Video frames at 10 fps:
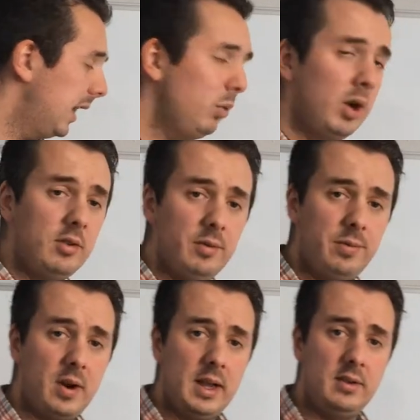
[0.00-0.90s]
Keywords
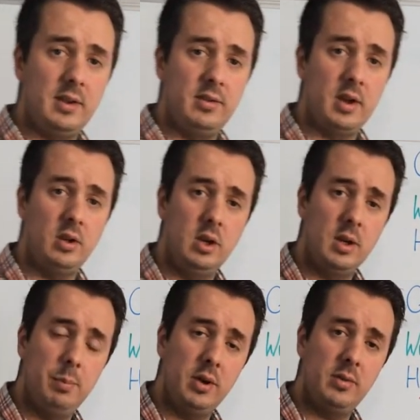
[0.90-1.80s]
and phrases. So you
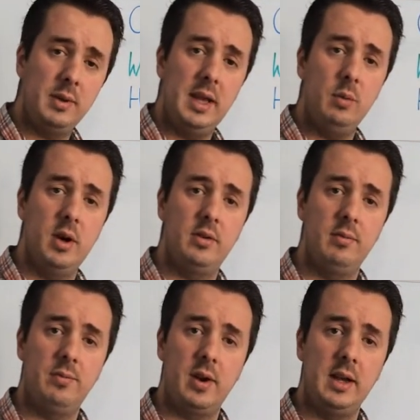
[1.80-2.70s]
can put some keywords
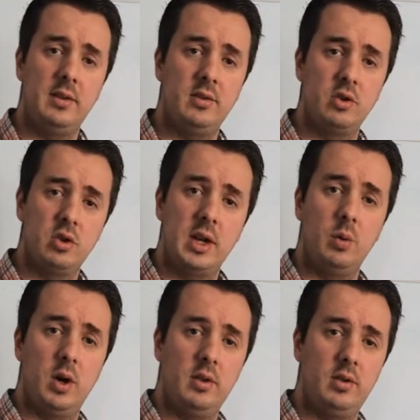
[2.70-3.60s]
and phrases and
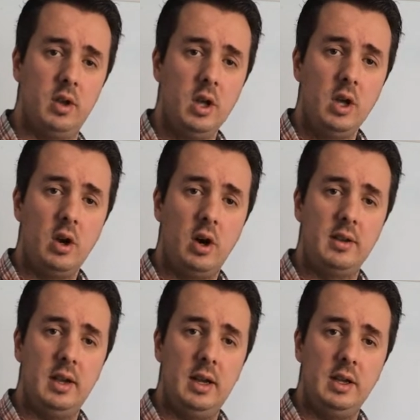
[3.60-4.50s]
trigger words that
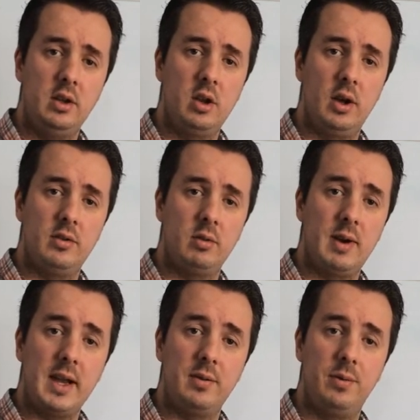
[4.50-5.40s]
ideally you'd like to
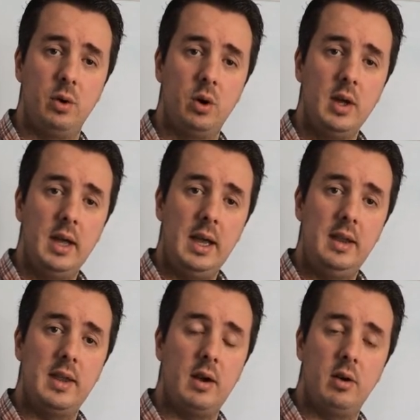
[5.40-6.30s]
rank for
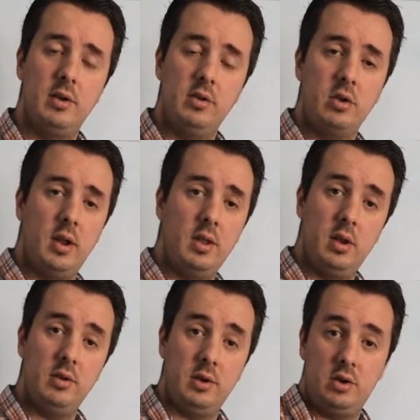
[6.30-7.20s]
in there, and
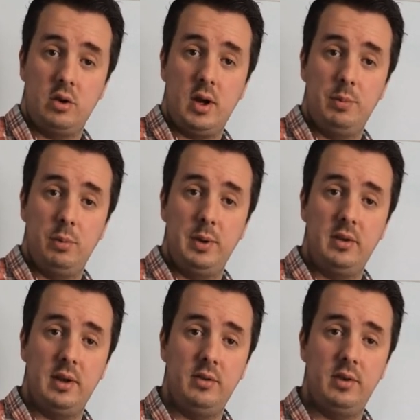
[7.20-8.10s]
describe your
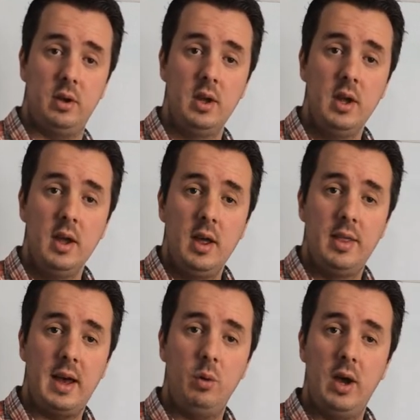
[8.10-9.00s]
business. So
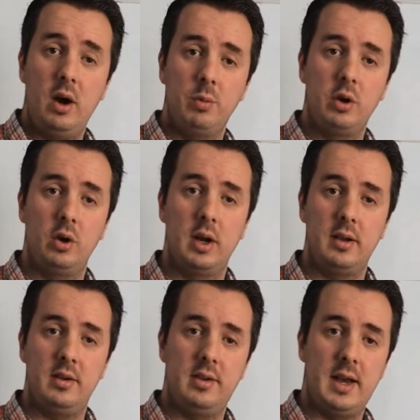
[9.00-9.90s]
that will help Google
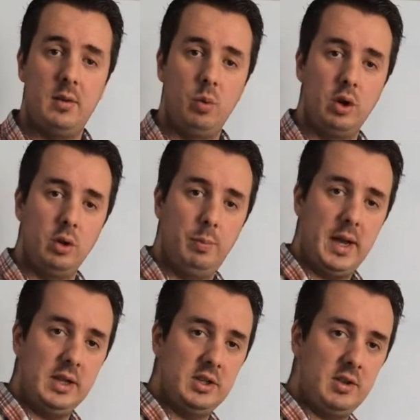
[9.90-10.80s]
understand what your
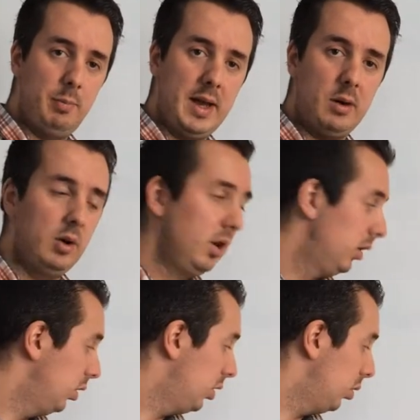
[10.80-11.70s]
page is about.
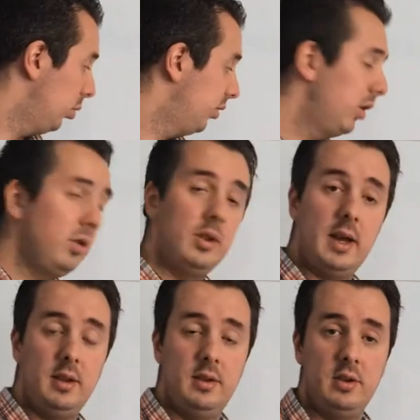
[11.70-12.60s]
You could also do
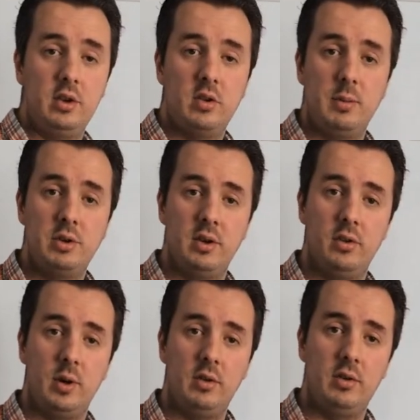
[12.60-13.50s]
that in the description
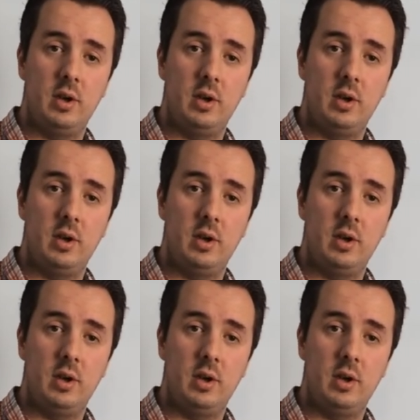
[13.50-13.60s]
as well.